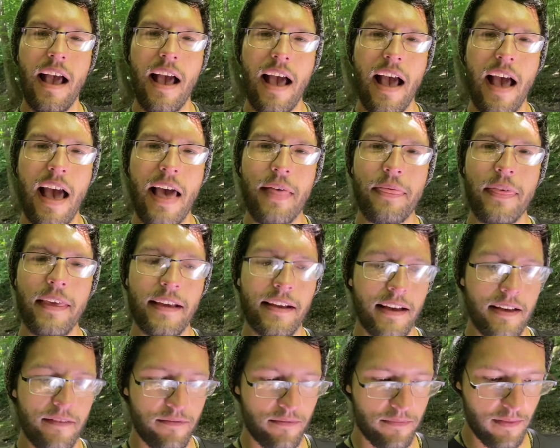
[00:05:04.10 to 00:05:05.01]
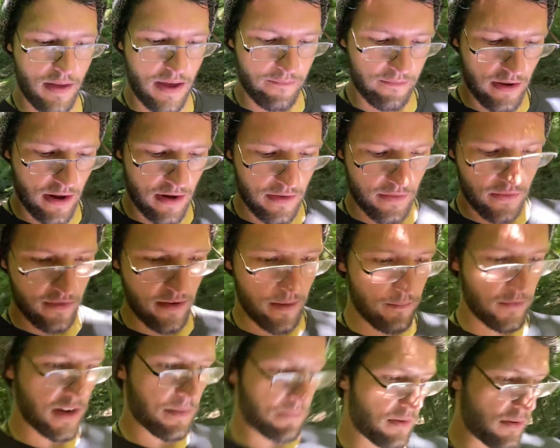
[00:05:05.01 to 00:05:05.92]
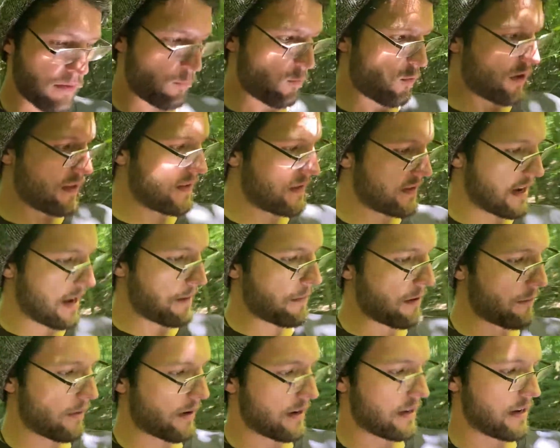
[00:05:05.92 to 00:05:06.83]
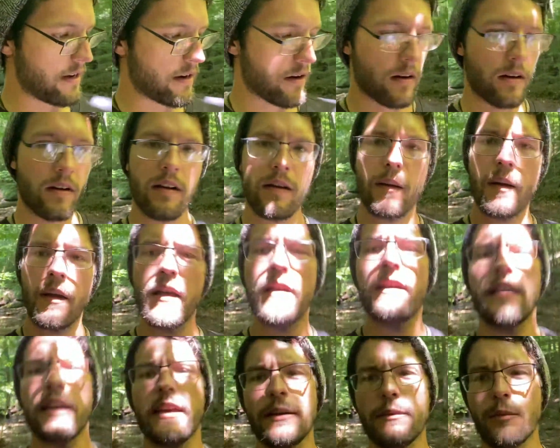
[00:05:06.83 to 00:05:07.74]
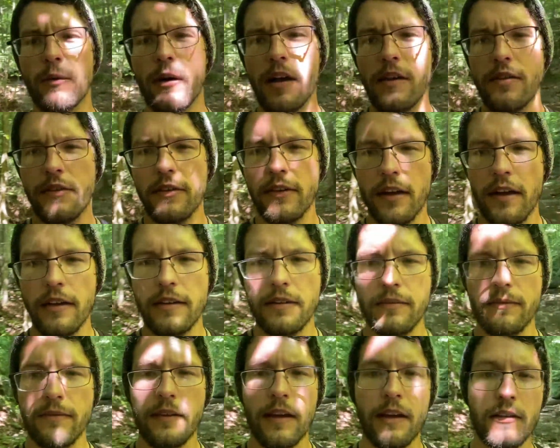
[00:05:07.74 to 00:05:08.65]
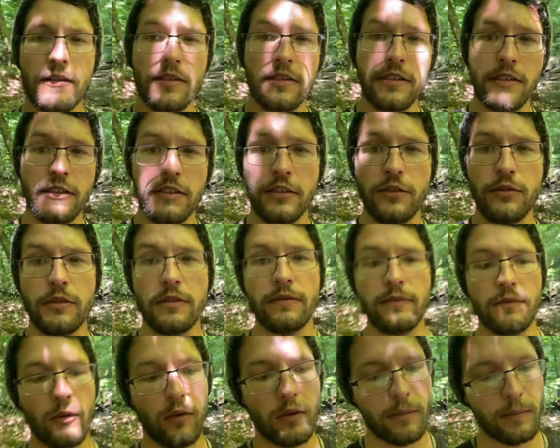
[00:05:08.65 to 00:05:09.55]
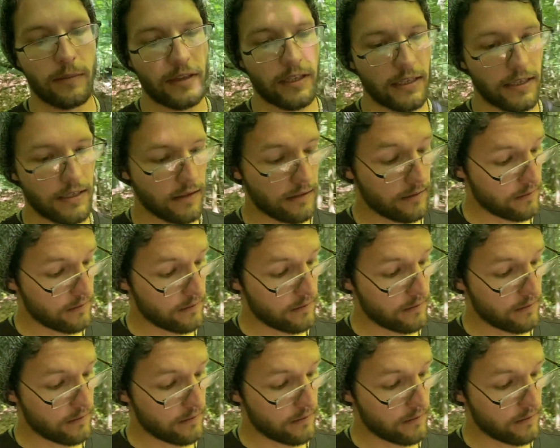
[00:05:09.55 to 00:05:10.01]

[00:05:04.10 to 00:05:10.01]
I think I've got it summed up in one statement right here. It was not felt uniformly.